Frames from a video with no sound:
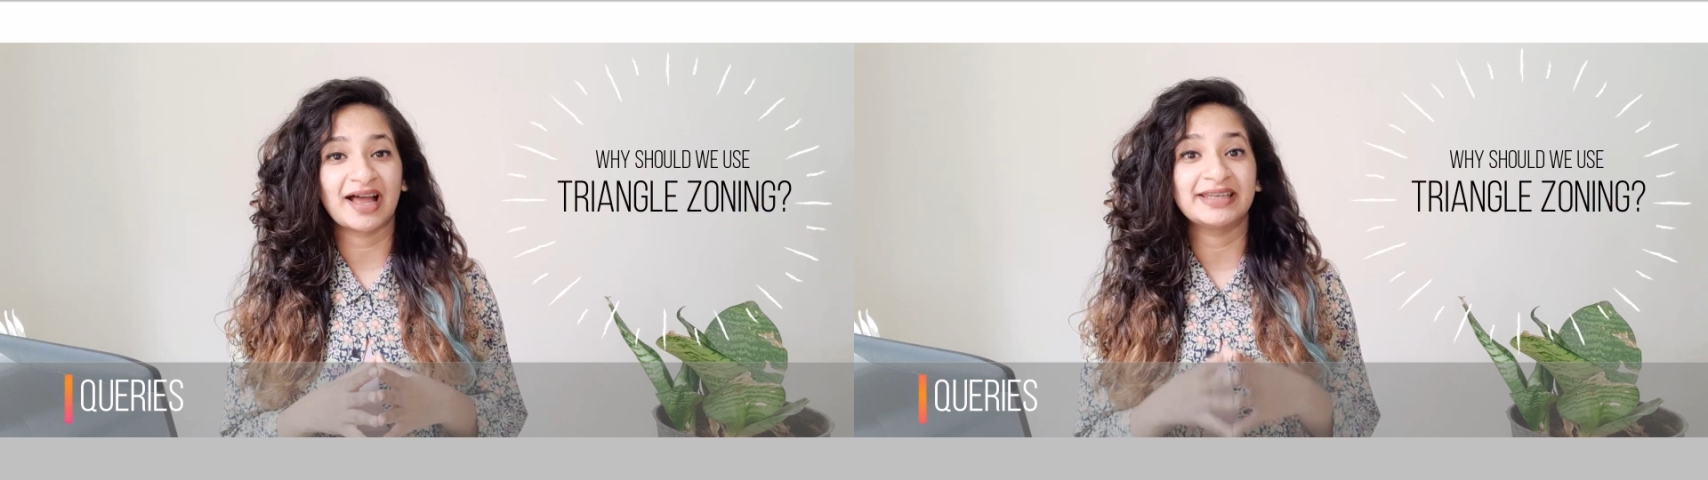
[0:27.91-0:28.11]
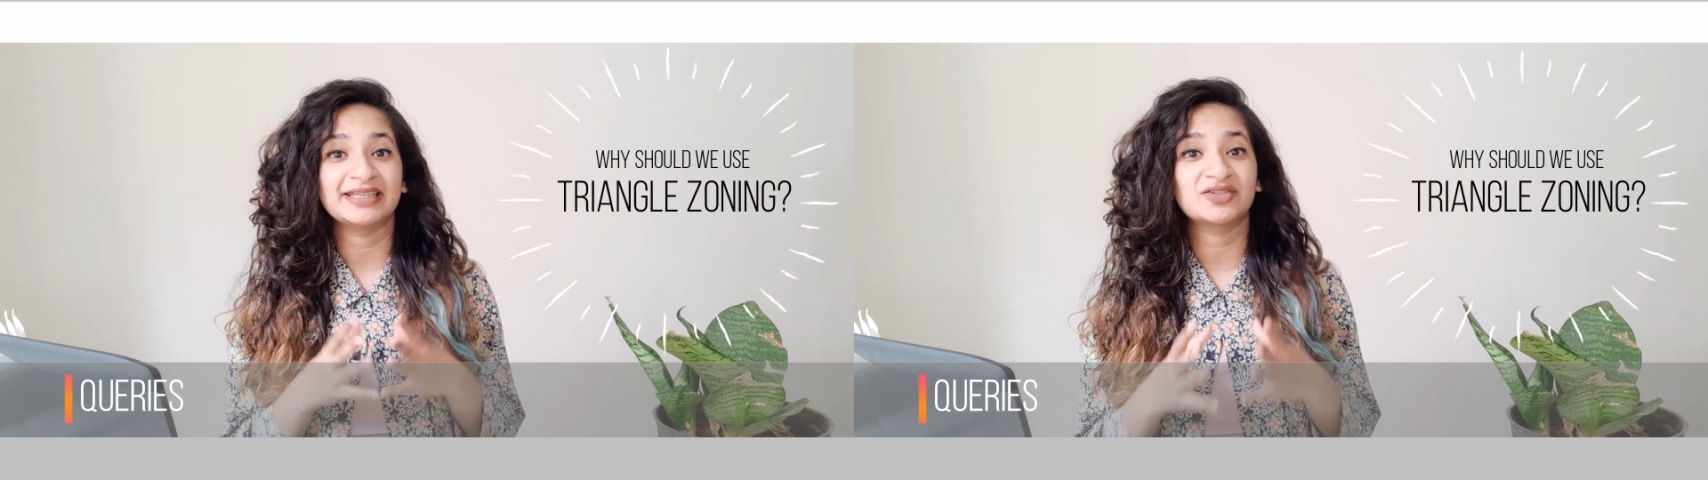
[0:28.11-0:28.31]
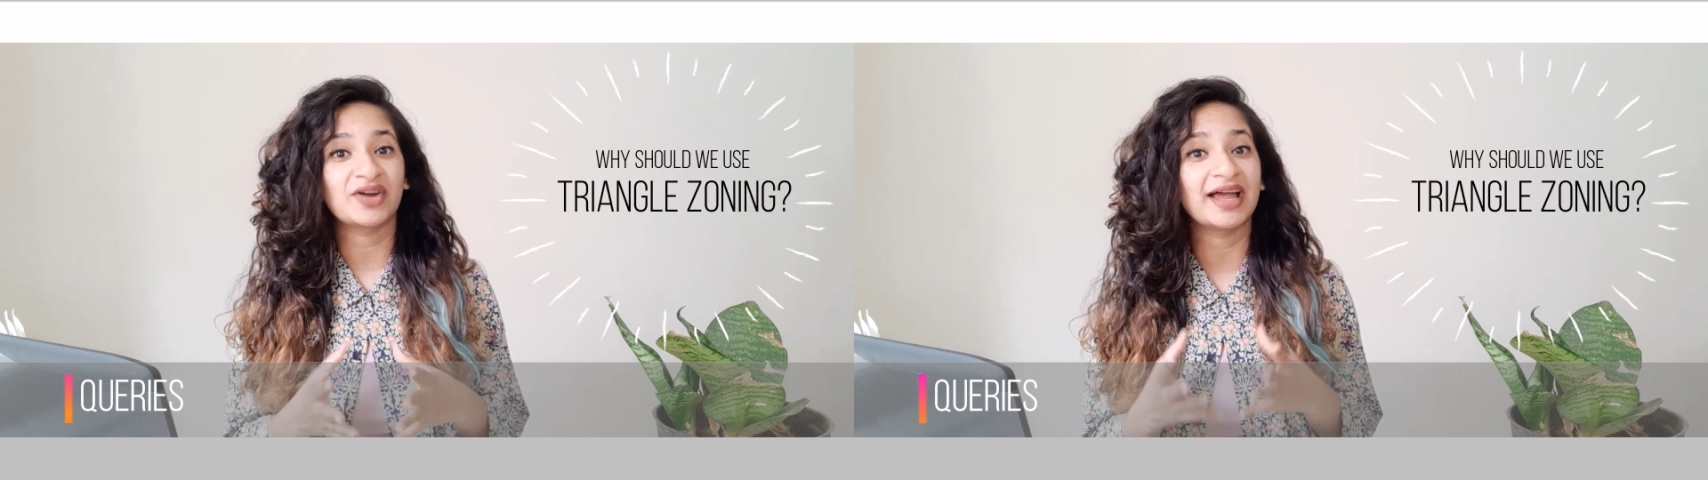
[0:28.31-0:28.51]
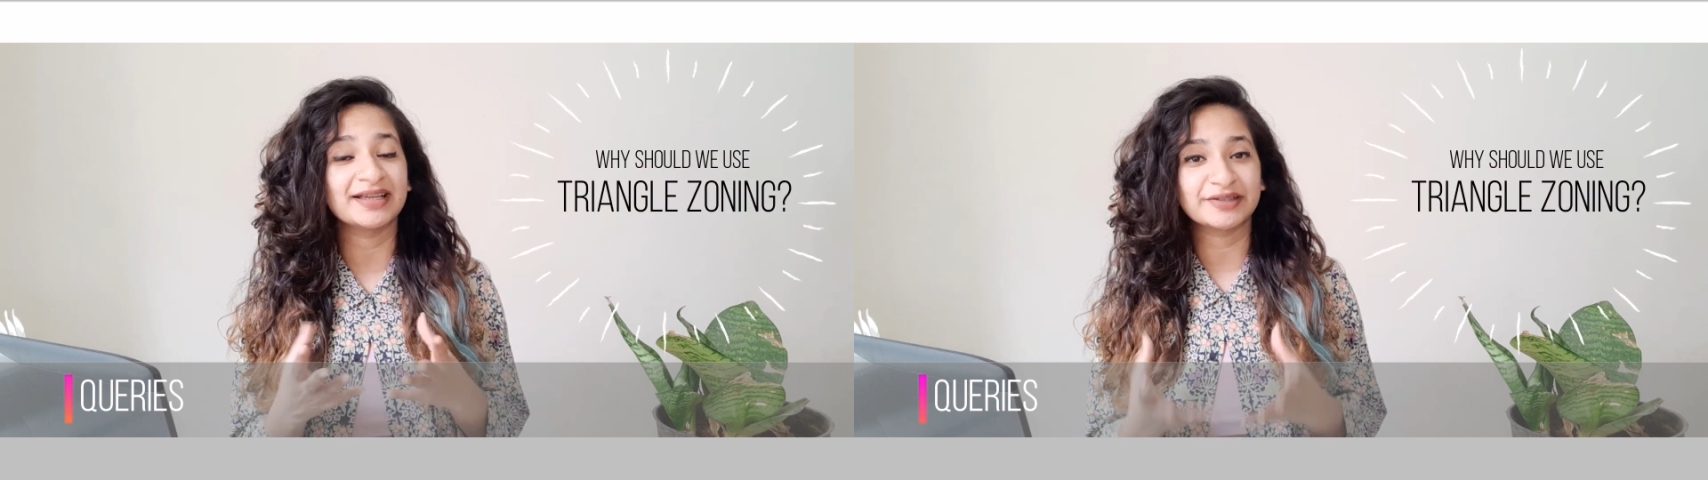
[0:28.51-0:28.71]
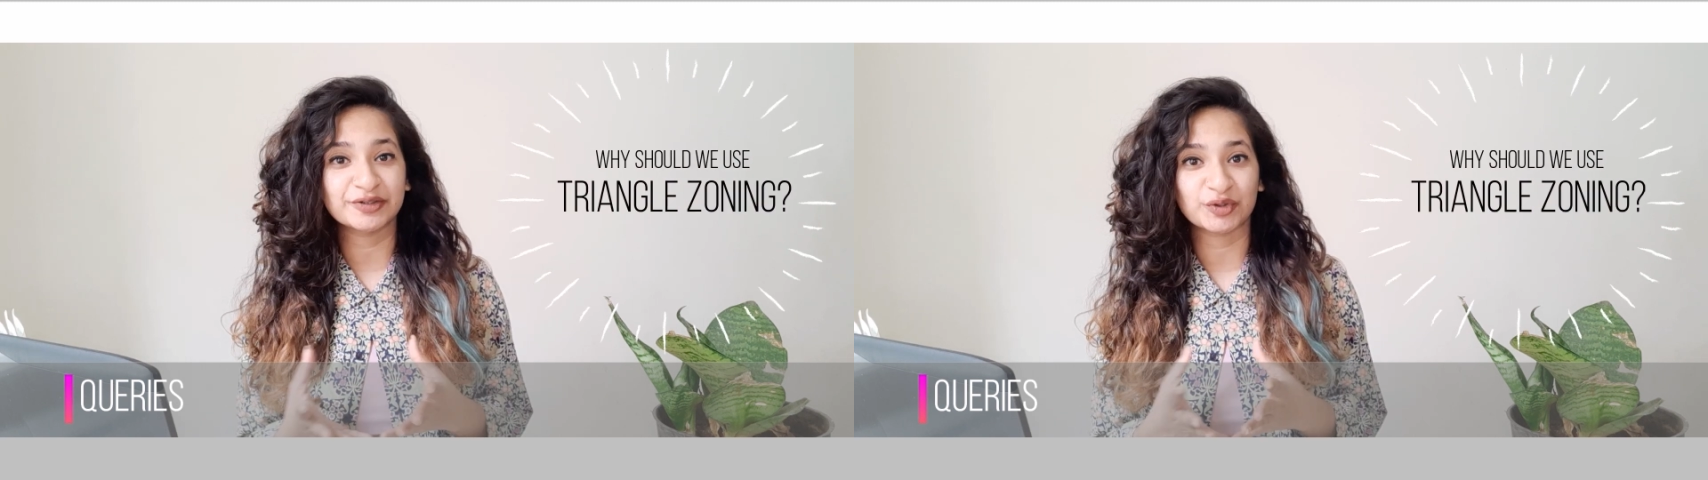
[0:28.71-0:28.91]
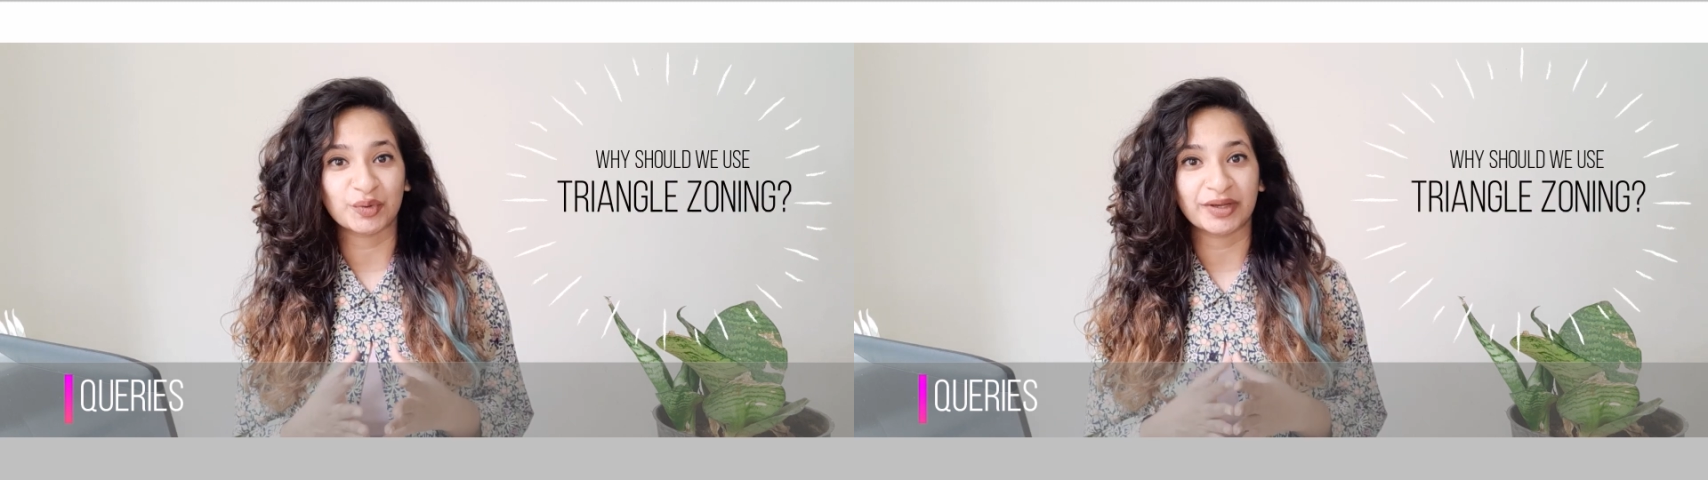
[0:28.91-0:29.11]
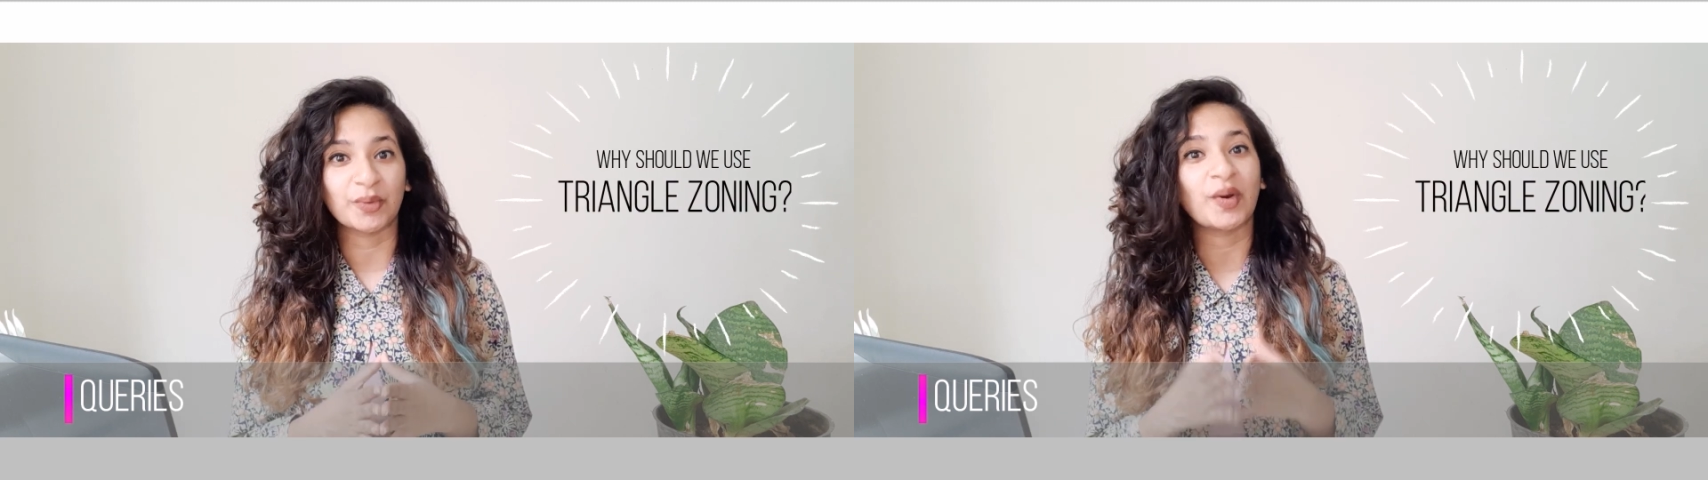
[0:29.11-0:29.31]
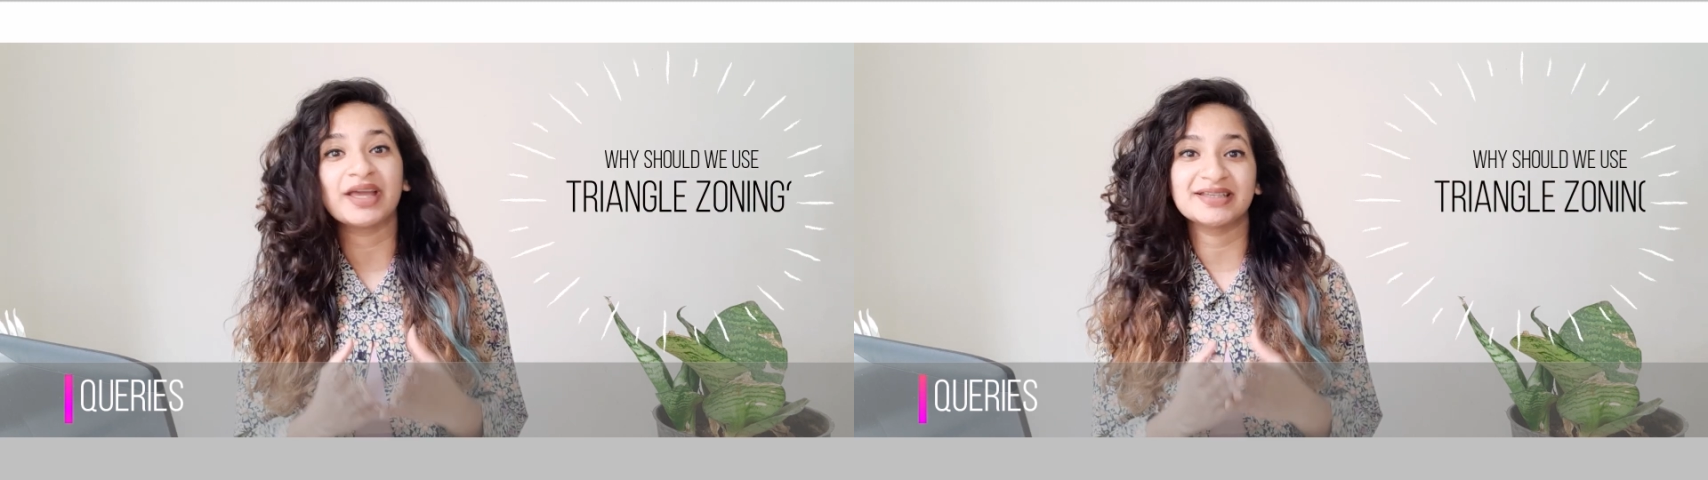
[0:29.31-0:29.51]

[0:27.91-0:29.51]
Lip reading: regarding triangle zoning.